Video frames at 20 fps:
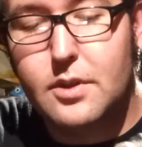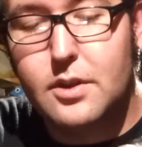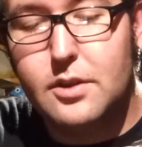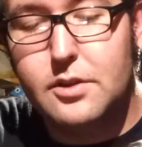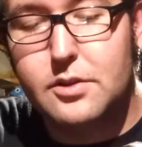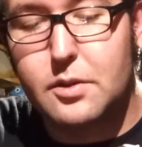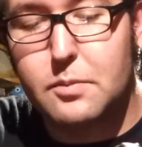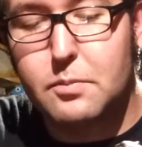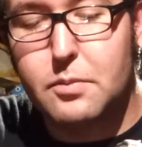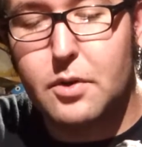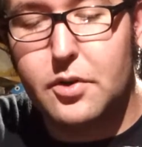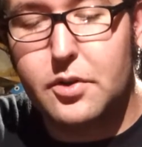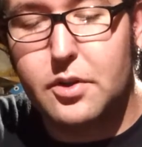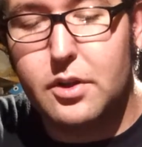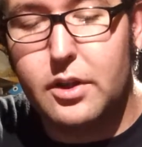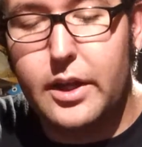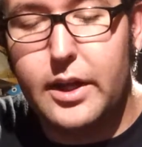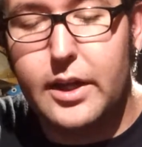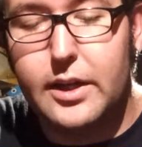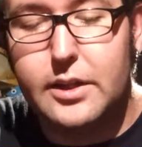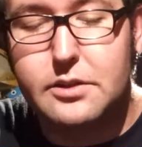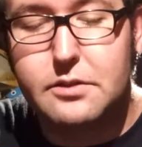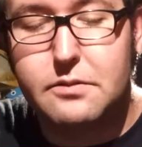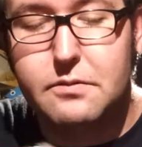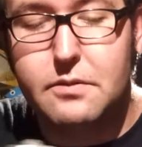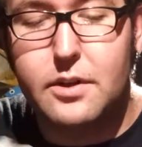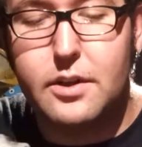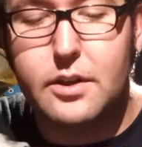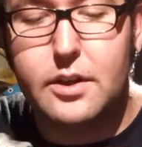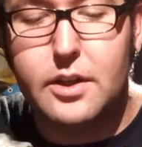So both legs,
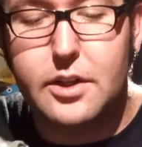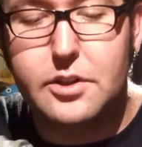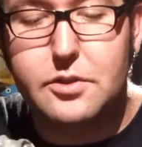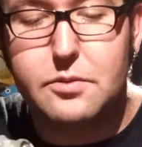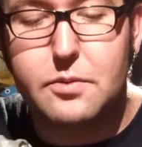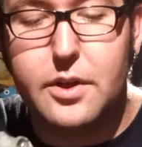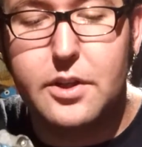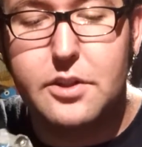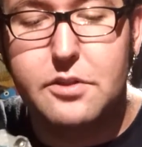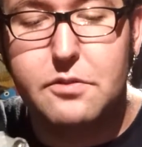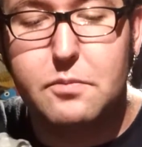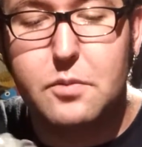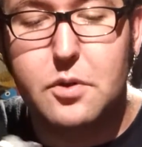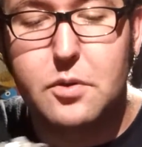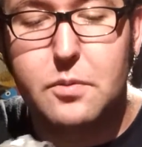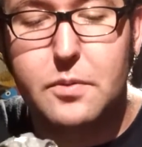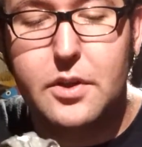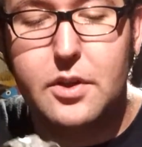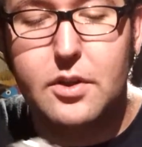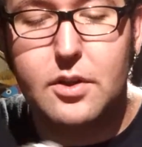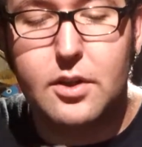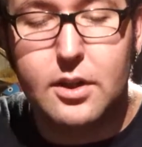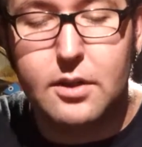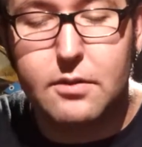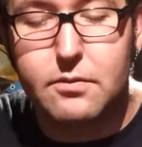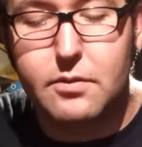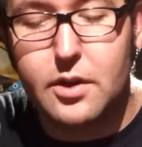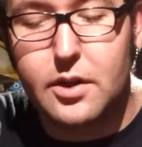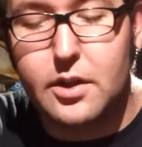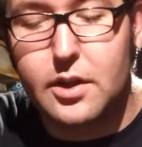very nice range of movement. You can
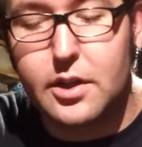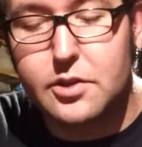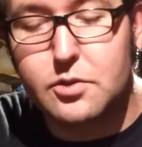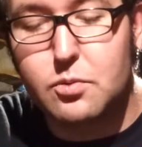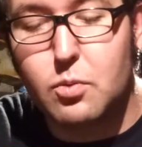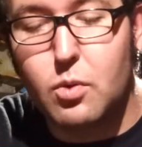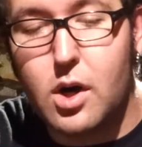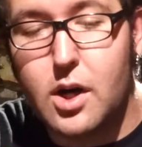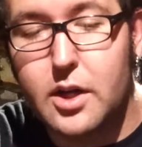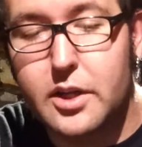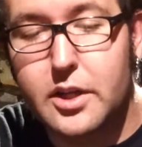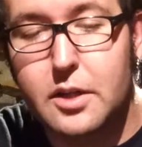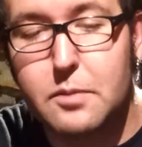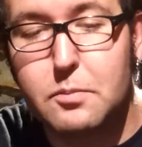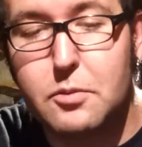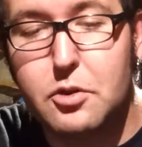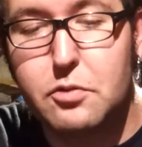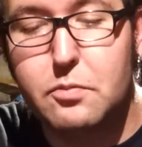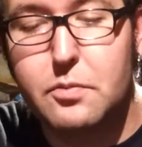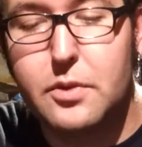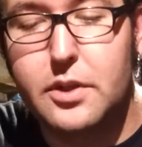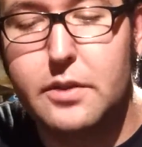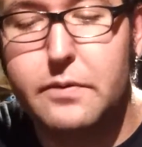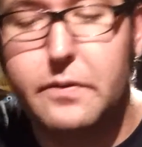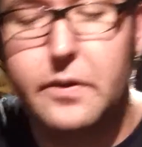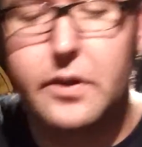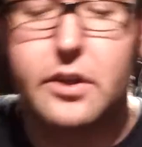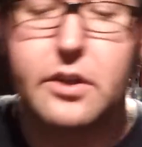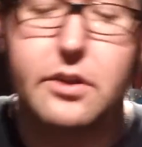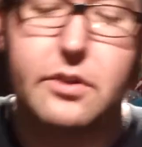get very nice walking movement
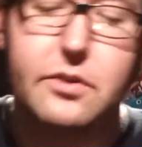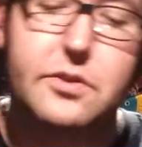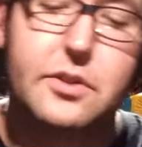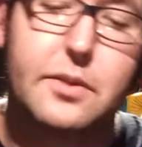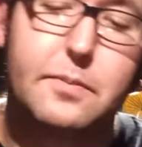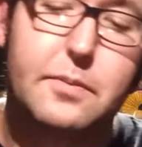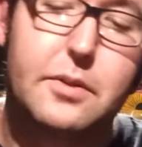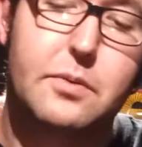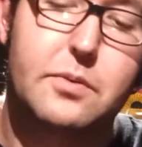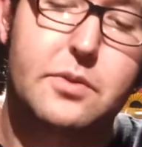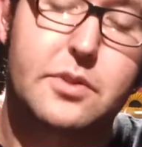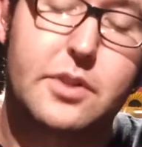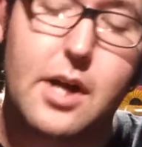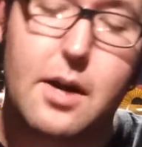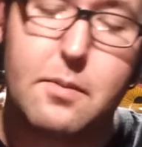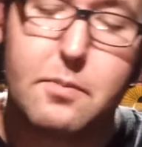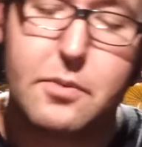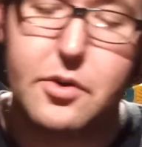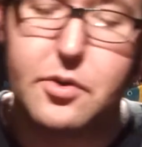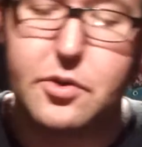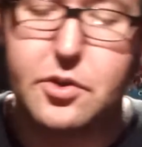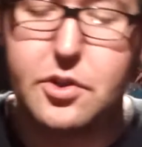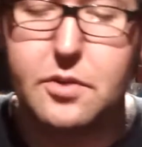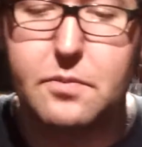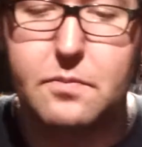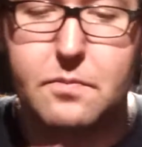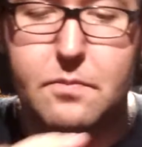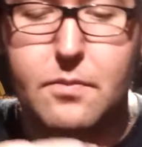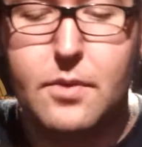if you're going to do something with stop motion.